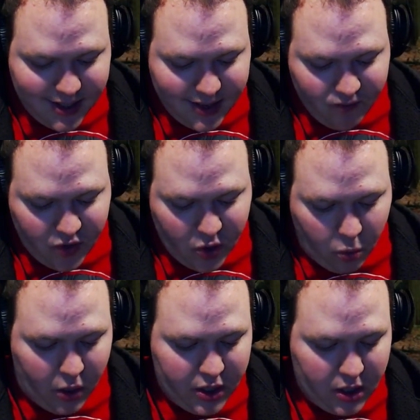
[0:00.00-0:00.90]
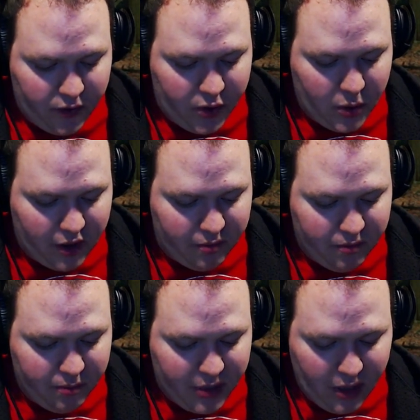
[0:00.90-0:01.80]
You wonder if you
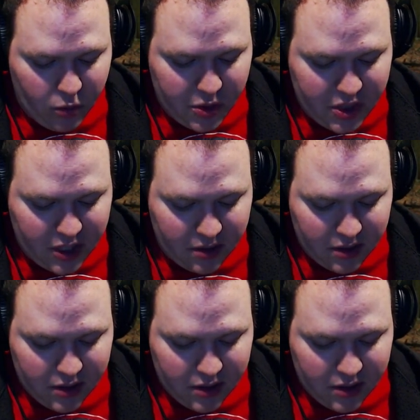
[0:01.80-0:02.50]
have been wounded,